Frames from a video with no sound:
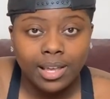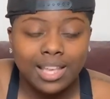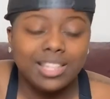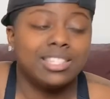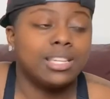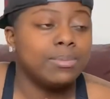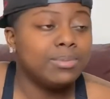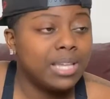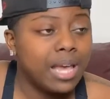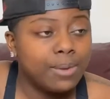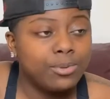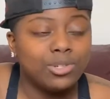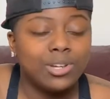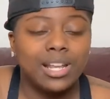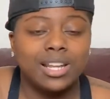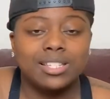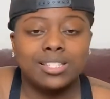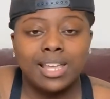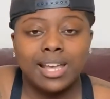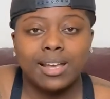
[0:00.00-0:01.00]
And sometimes you
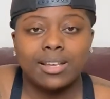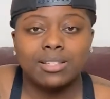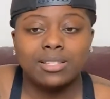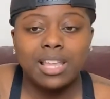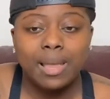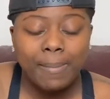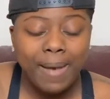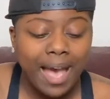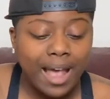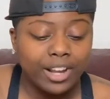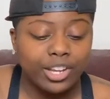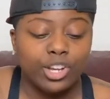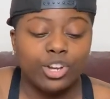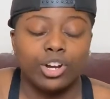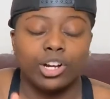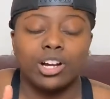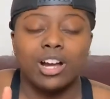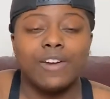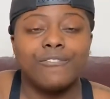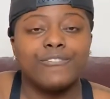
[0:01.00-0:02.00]
got to step out of
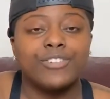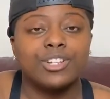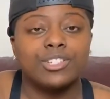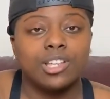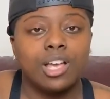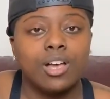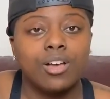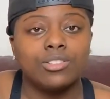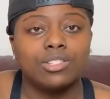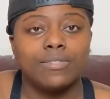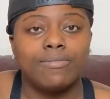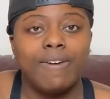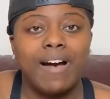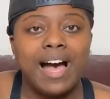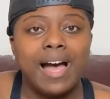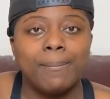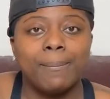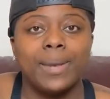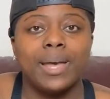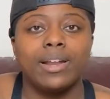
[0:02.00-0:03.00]
your comfort zone to
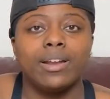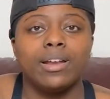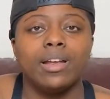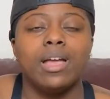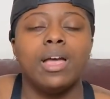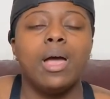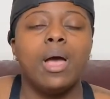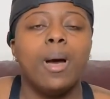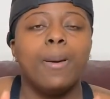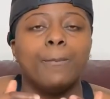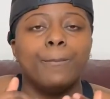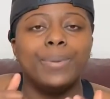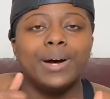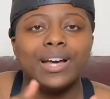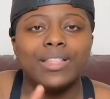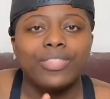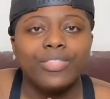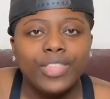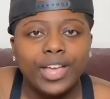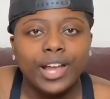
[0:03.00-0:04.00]
find better,
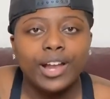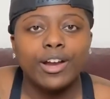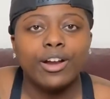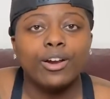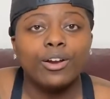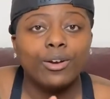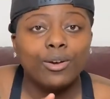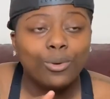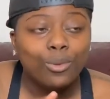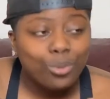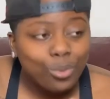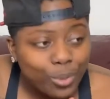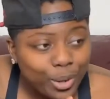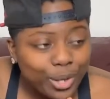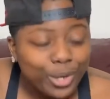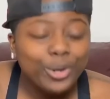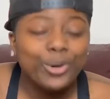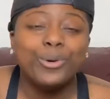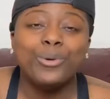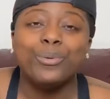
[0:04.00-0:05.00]
but there
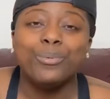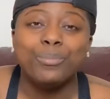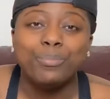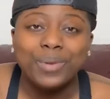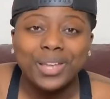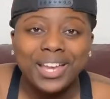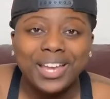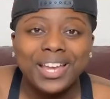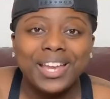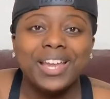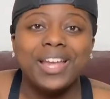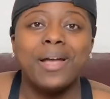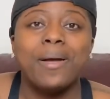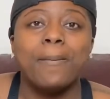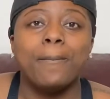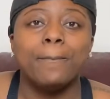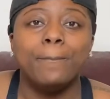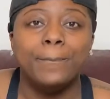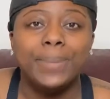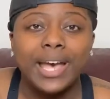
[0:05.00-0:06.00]
will be
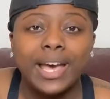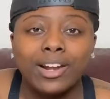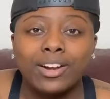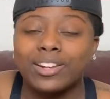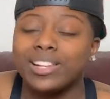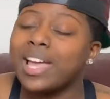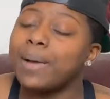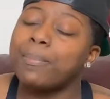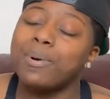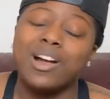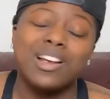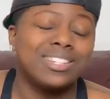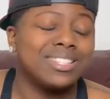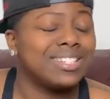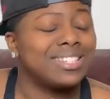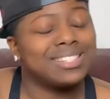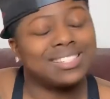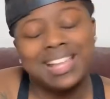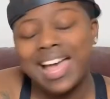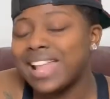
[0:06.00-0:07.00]
better. That
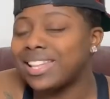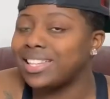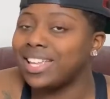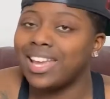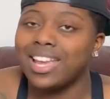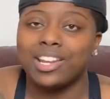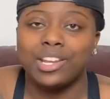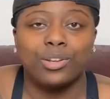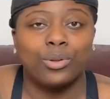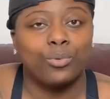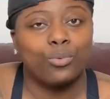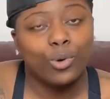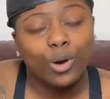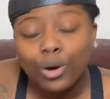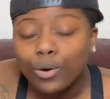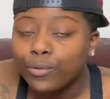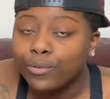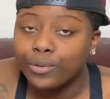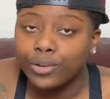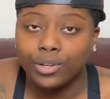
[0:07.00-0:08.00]
person is not the end of the
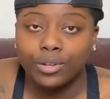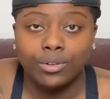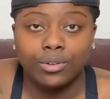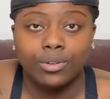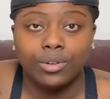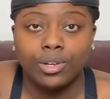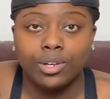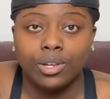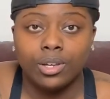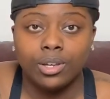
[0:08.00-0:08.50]
world for you.